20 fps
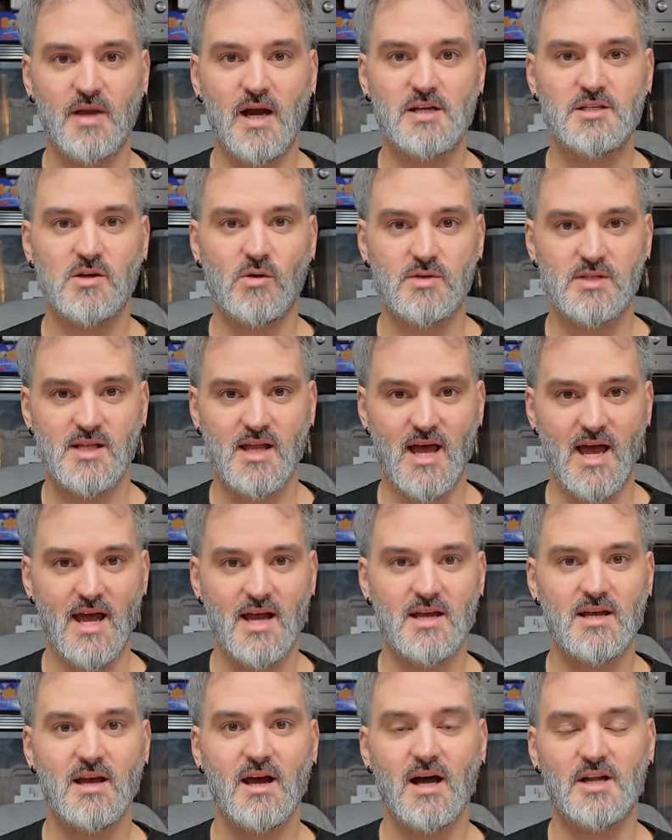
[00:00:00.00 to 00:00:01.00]
As I was
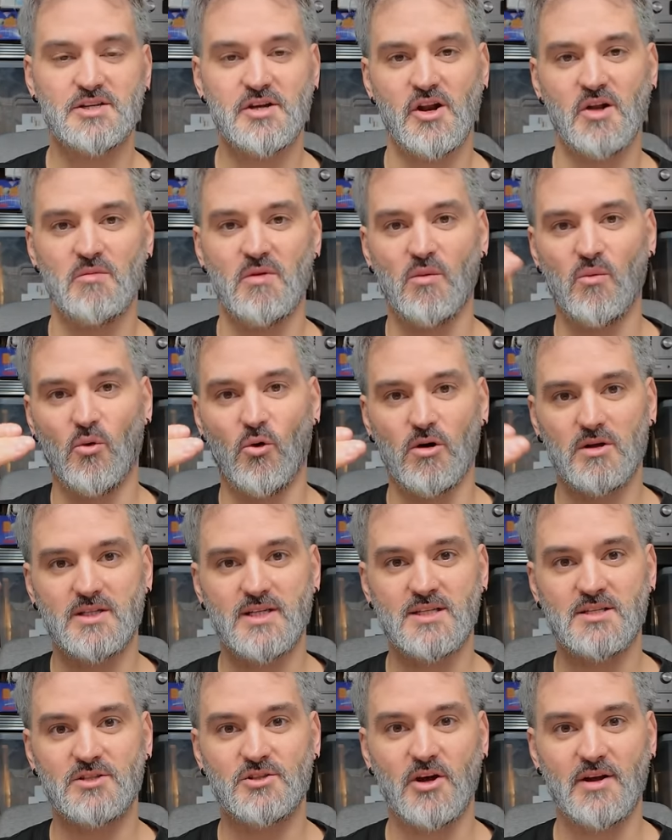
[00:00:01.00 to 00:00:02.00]
there, a gentleman walked
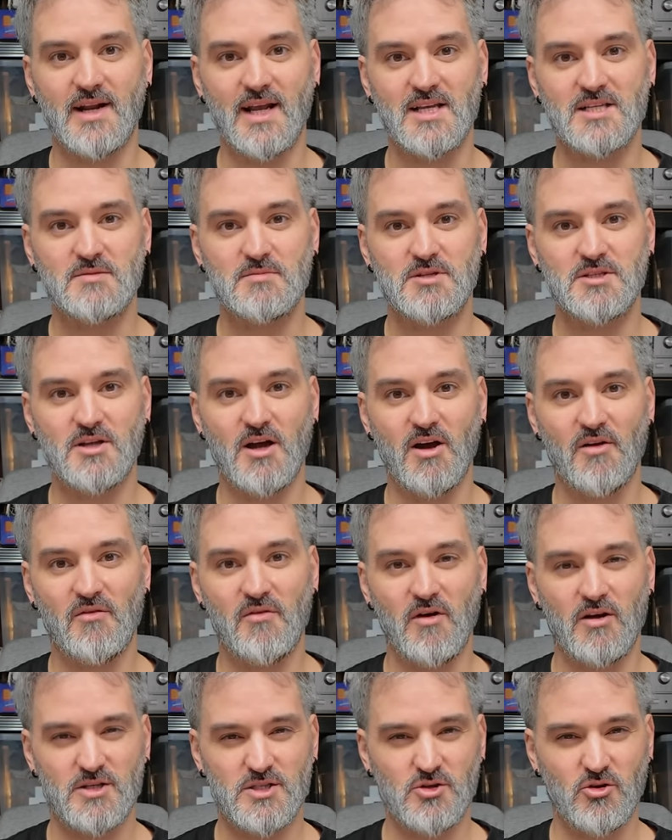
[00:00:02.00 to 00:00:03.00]
in to donate some stuff.
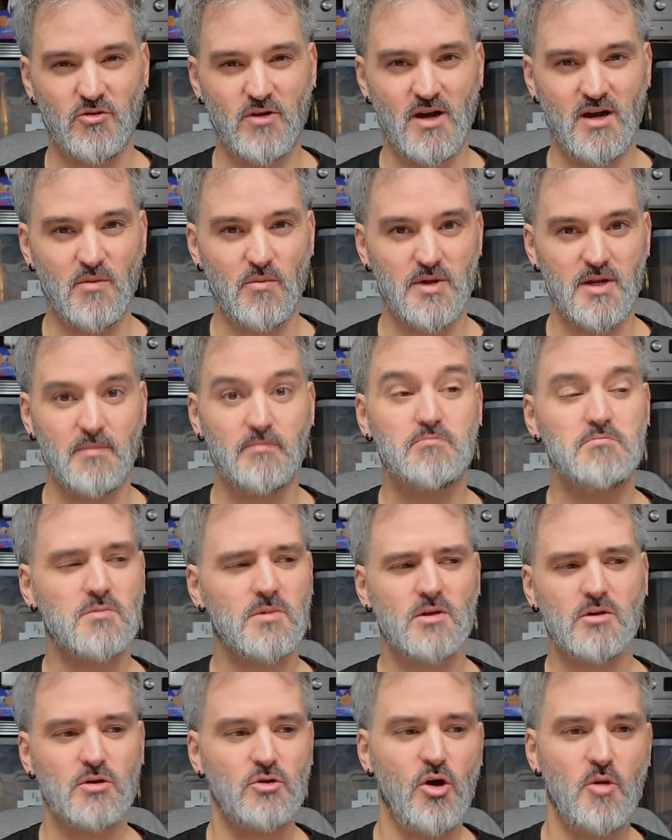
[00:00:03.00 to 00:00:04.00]
I saw it and went,
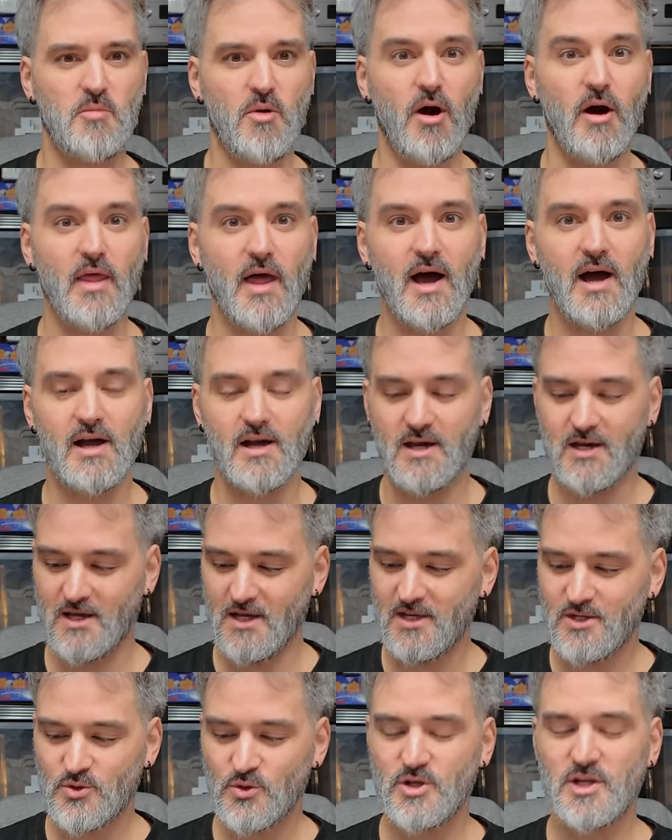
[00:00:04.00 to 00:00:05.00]
can I buy that?
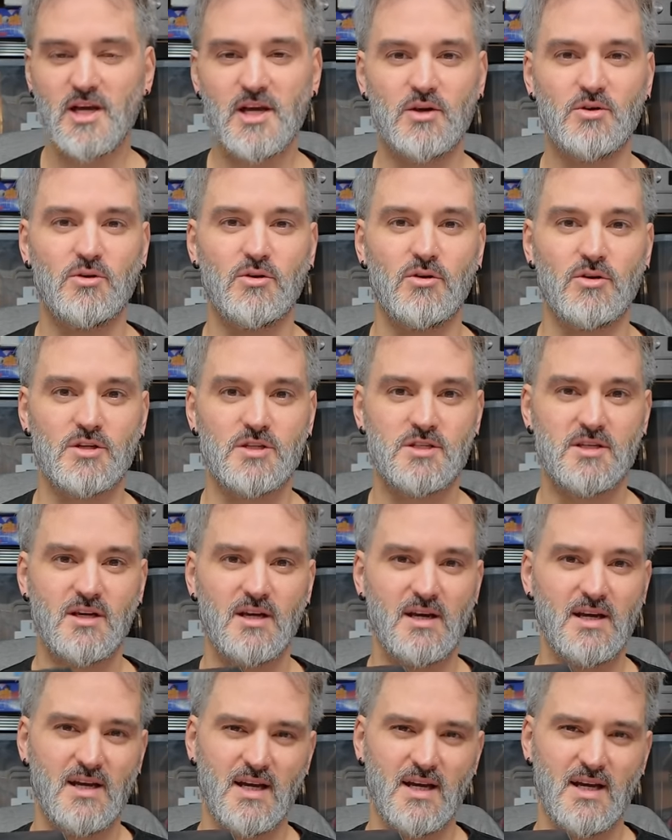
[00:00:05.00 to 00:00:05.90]
She went, yeah, of course.